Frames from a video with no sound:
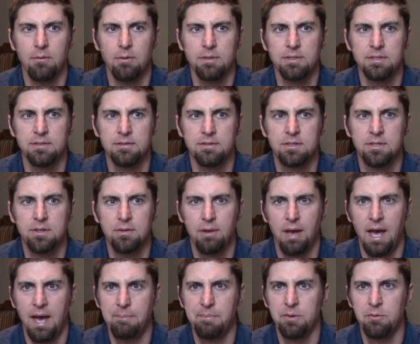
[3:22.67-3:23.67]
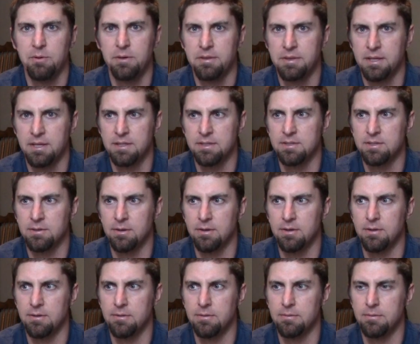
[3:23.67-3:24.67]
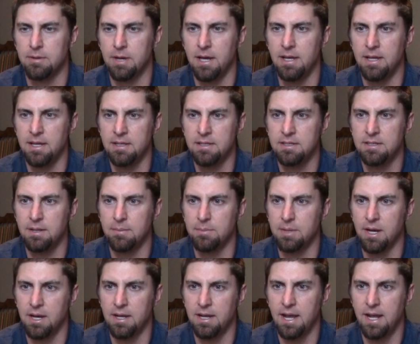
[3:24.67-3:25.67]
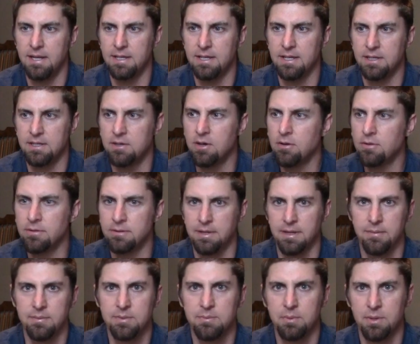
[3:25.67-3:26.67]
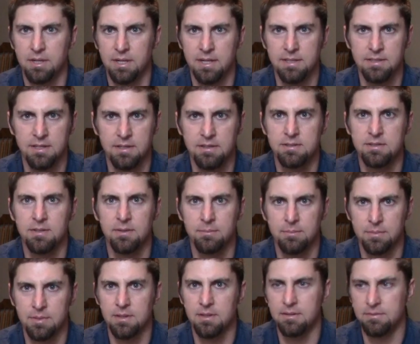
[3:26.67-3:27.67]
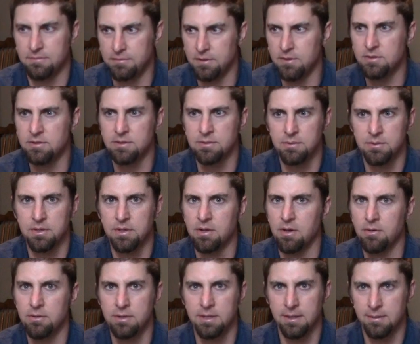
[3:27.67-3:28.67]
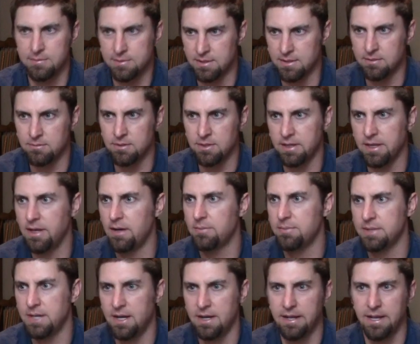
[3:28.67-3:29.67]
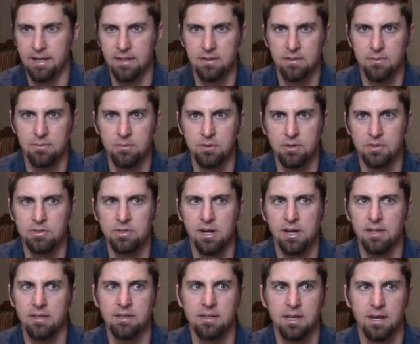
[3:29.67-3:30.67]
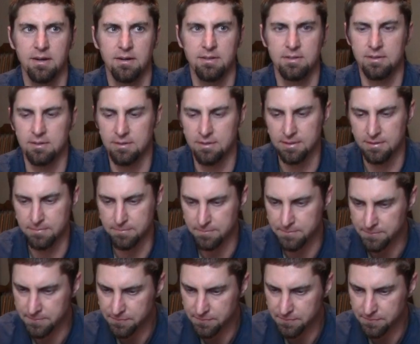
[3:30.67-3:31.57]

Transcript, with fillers: wasn't too happy with it, so I ended up not adding any cocoa nibs, but I did some infusions with the cocoa nibs, and it really helped out, add a little more chocolate character, and